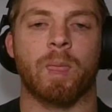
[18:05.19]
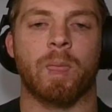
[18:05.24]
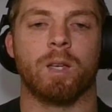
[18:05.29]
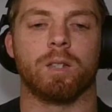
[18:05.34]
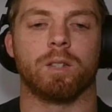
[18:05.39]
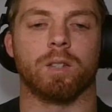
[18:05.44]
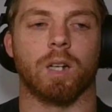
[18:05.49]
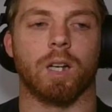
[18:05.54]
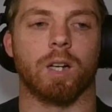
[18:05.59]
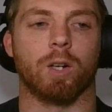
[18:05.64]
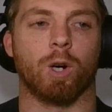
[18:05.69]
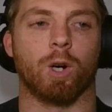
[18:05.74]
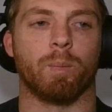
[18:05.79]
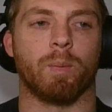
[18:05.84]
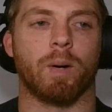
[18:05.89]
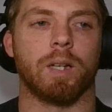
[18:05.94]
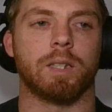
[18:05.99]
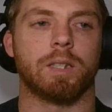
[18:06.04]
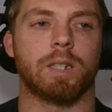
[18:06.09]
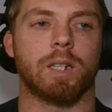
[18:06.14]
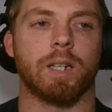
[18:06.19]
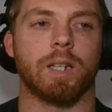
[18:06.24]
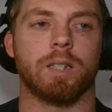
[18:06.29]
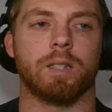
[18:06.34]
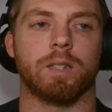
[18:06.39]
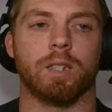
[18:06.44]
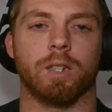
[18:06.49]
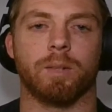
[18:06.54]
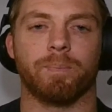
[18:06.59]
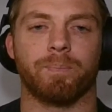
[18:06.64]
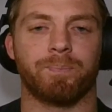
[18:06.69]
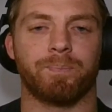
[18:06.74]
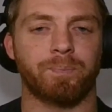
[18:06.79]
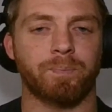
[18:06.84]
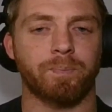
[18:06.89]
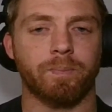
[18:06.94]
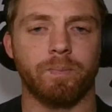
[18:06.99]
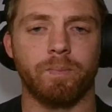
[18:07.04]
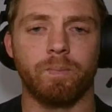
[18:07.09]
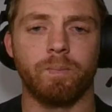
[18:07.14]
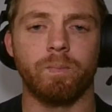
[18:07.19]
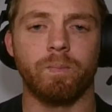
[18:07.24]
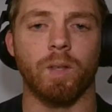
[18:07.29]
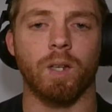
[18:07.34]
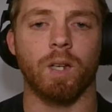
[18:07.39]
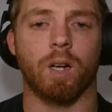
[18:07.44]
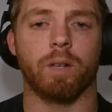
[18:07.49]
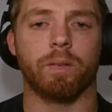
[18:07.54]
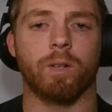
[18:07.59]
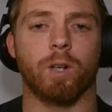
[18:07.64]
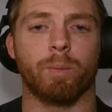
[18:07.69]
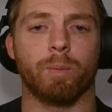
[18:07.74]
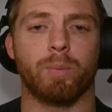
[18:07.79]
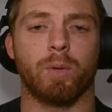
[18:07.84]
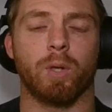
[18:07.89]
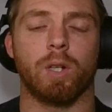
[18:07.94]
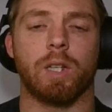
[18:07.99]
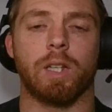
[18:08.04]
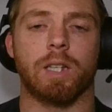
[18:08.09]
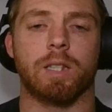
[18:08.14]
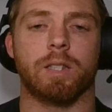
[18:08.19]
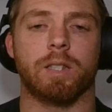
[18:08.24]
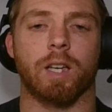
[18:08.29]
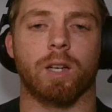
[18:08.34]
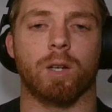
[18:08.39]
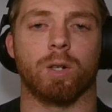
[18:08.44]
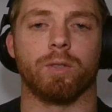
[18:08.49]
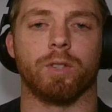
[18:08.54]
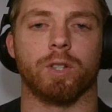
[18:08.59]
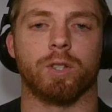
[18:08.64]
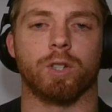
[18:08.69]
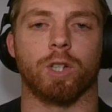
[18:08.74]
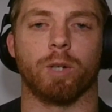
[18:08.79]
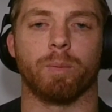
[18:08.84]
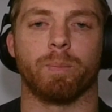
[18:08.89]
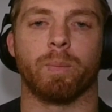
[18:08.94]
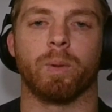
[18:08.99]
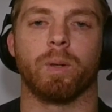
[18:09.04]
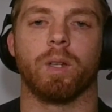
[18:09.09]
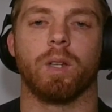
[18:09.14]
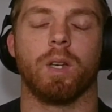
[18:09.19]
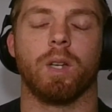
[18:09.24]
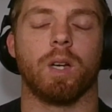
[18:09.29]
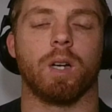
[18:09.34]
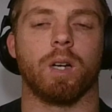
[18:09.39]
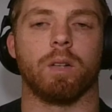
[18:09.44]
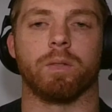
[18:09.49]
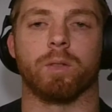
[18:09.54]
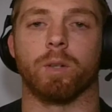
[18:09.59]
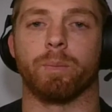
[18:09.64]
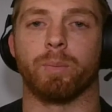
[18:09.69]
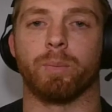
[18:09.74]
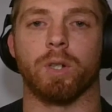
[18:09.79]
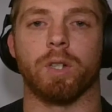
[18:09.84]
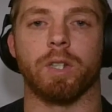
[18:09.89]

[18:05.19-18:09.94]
So like on my Slater, I've got purely attack on the top, I've got purely